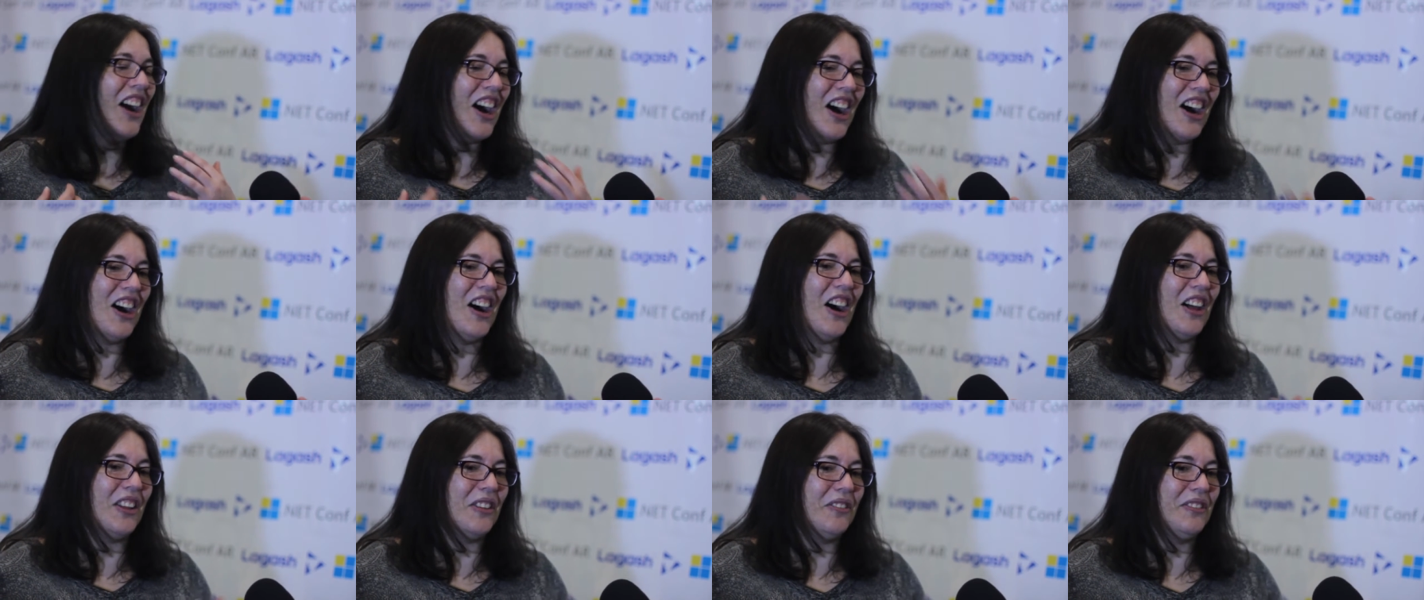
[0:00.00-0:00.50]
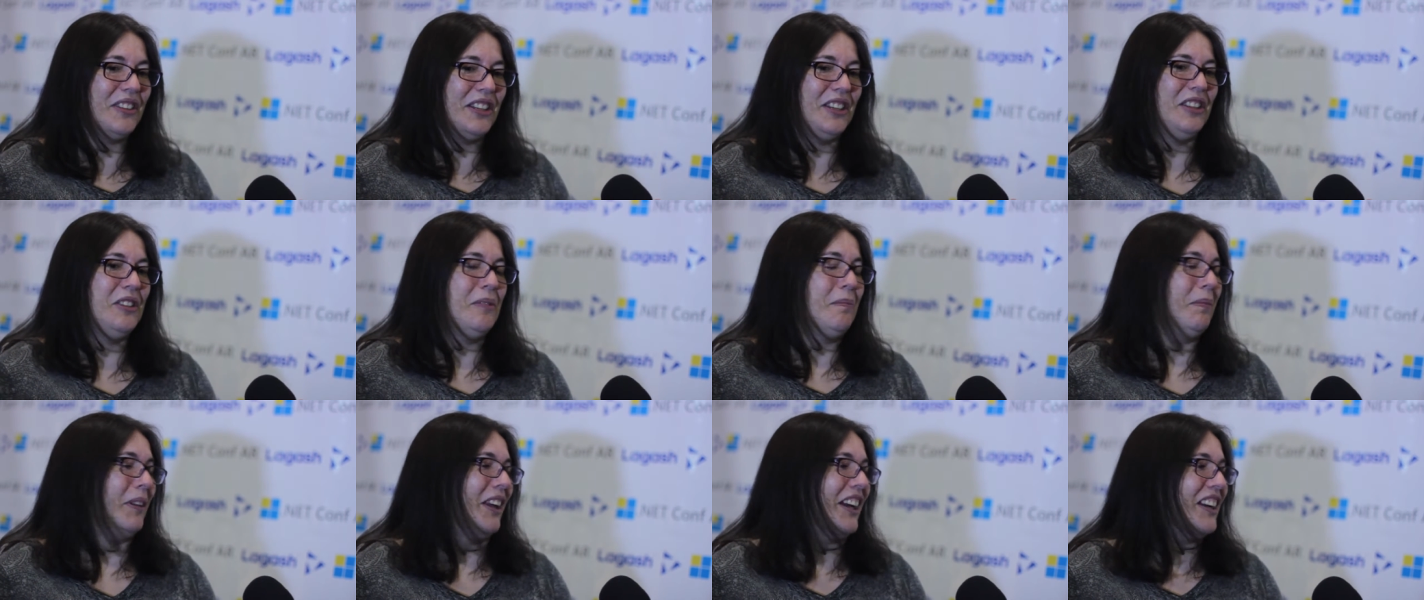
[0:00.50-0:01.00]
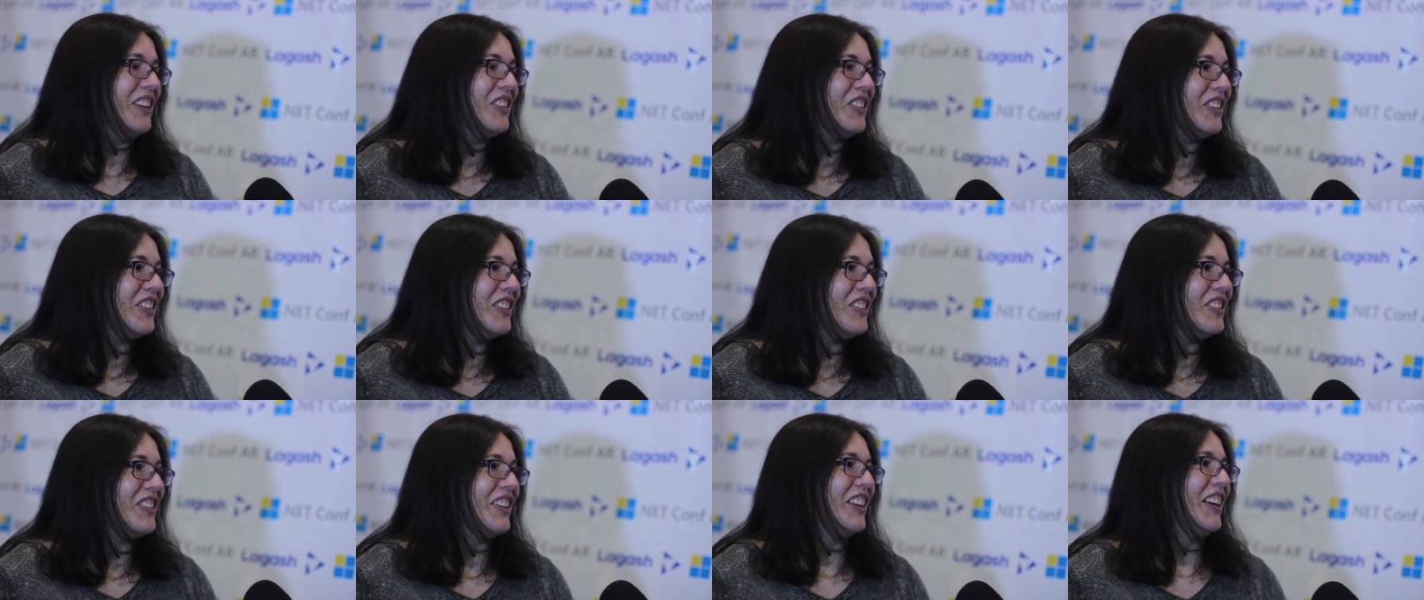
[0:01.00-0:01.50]
All of these
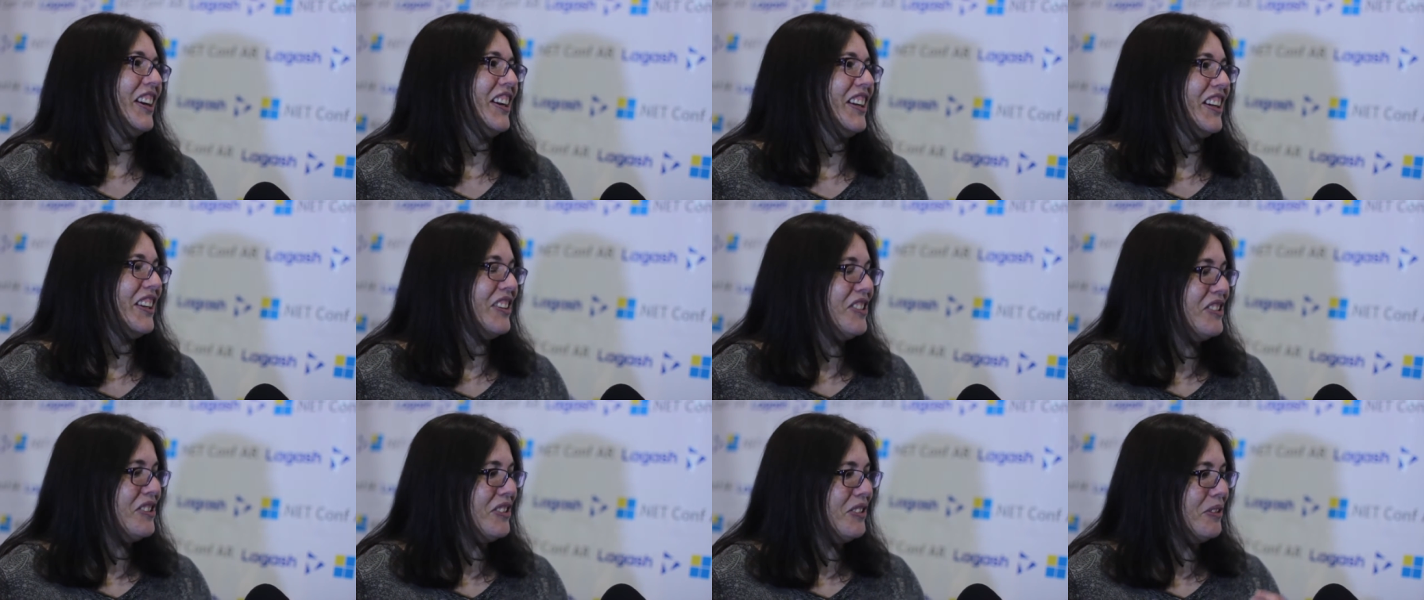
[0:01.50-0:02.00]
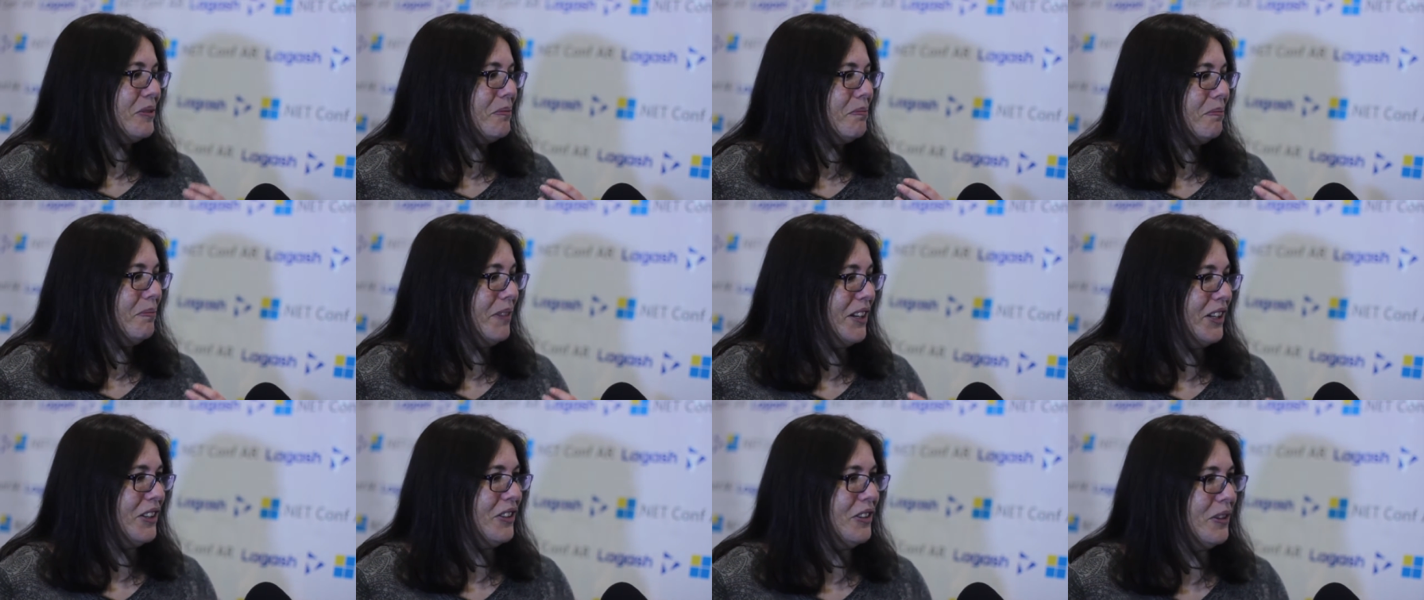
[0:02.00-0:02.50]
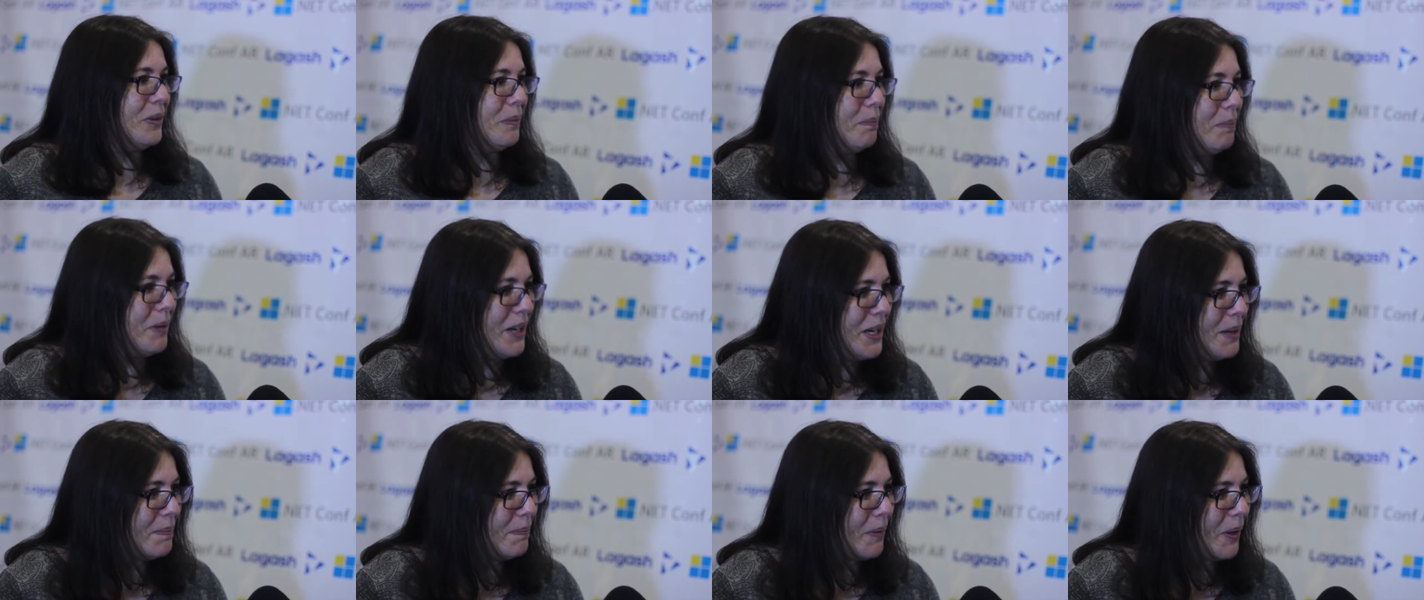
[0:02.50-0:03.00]
places, and I get to meet new
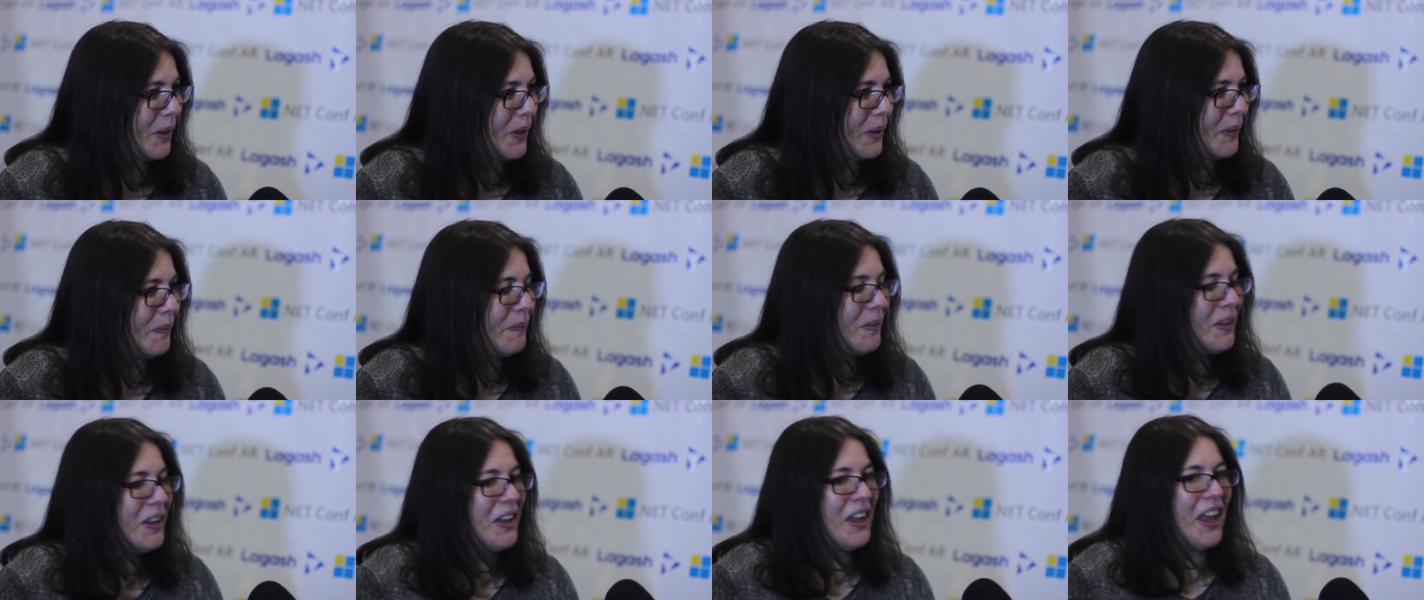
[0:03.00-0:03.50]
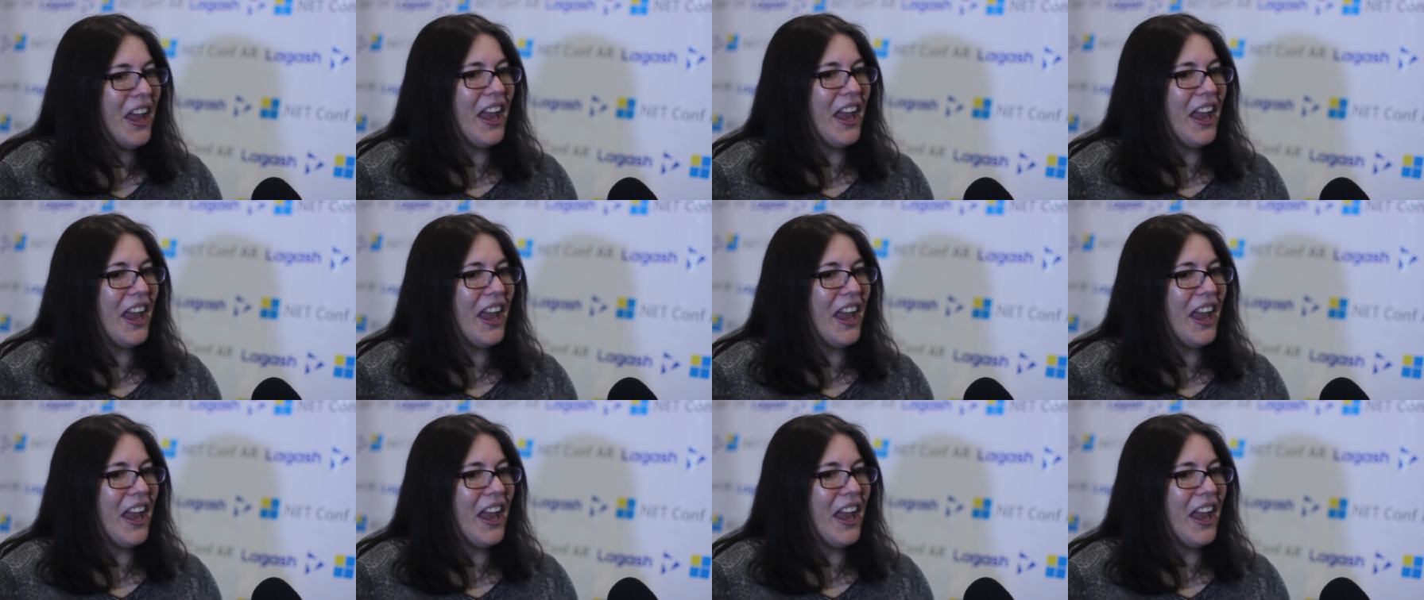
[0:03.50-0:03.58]
people.